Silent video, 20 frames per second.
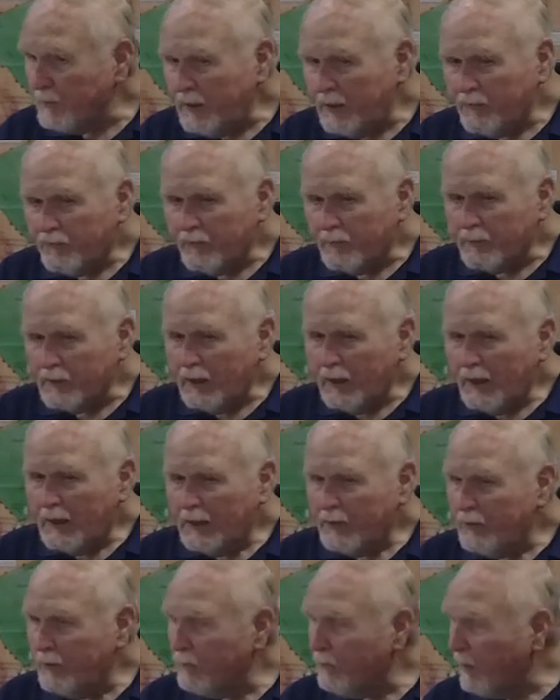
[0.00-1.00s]
get from
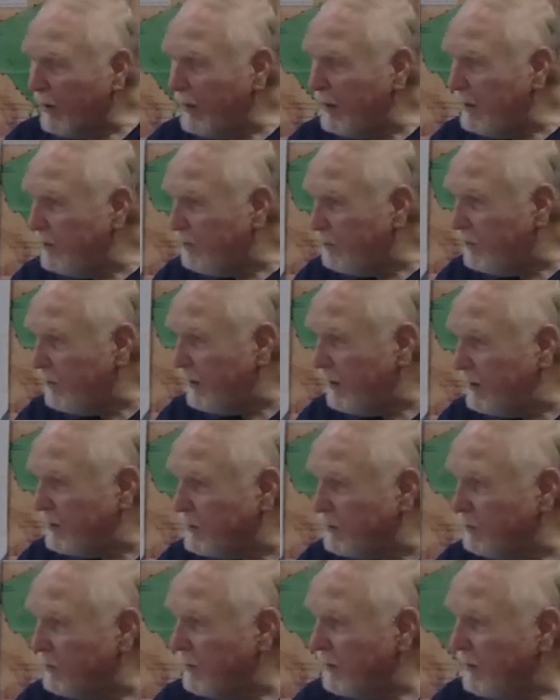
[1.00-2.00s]
God, the reign of
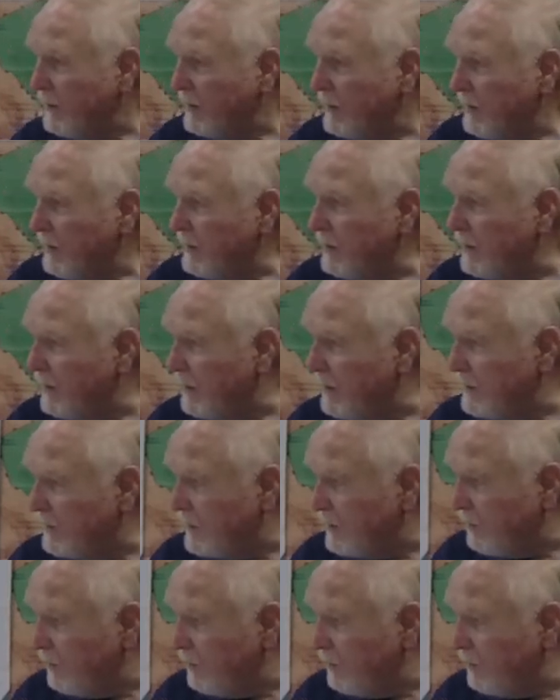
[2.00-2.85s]
peace that we